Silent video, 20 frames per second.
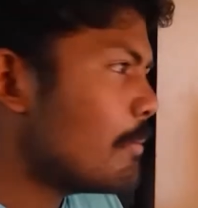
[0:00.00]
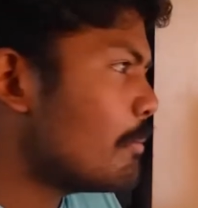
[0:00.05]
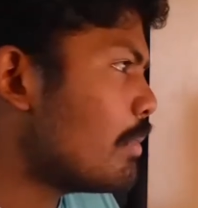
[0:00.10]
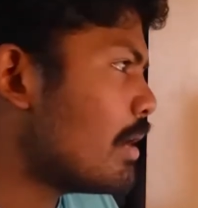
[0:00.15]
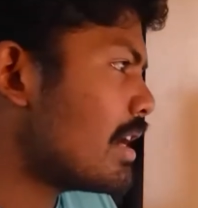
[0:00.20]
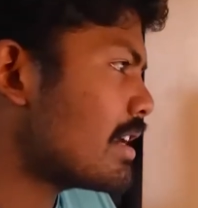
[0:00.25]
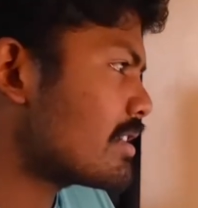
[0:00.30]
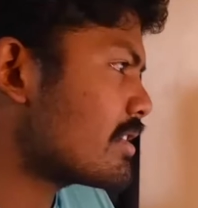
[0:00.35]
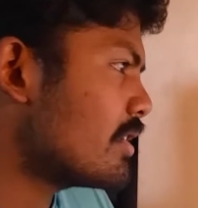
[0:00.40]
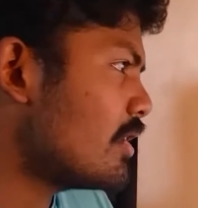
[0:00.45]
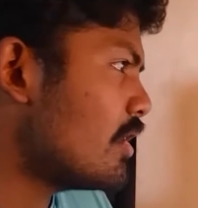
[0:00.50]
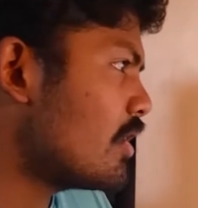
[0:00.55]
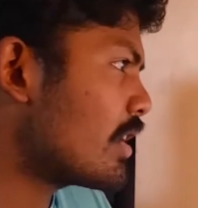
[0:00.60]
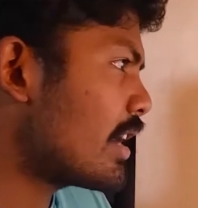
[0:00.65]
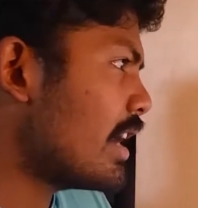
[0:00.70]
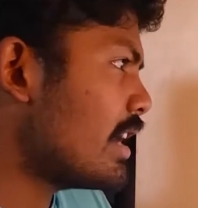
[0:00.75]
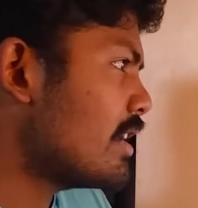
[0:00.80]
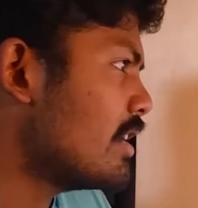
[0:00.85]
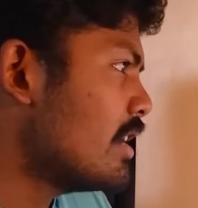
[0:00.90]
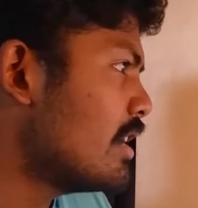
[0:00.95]
past
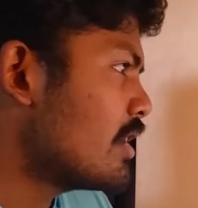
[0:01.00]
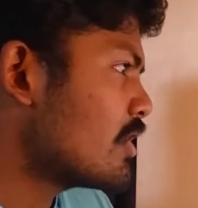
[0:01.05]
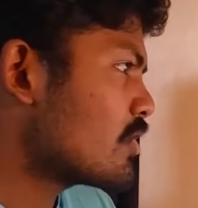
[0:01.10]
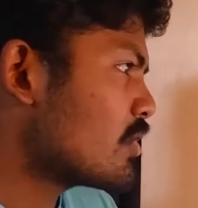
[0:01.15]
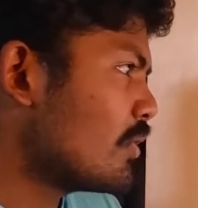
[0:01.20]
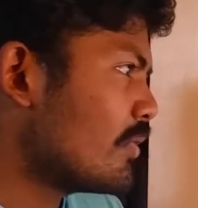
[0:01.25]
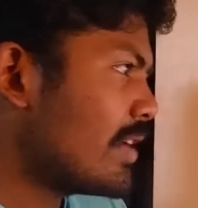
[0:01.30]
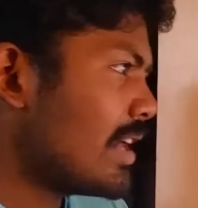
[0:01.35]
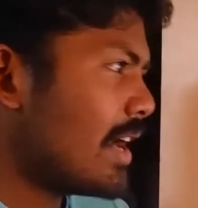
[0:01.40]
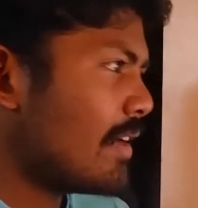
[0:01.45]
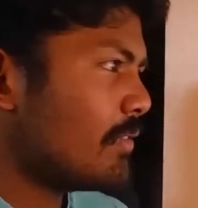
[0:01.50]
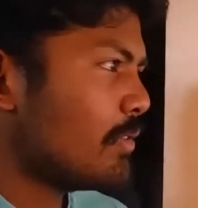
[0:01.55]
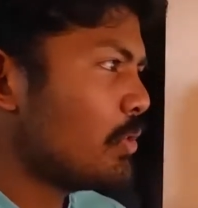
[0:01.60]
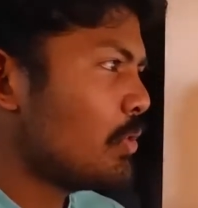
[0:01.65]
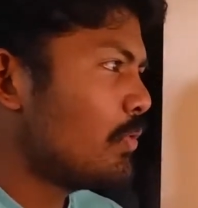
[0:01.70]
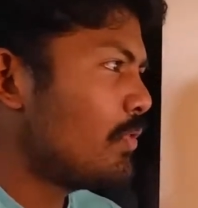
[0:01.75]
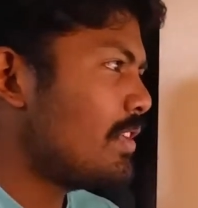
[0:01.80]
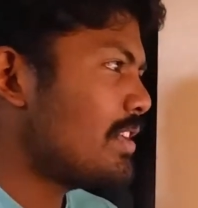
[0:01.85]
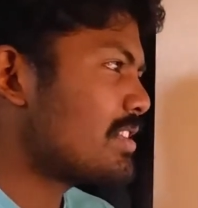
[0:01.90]
okay so we have Luffy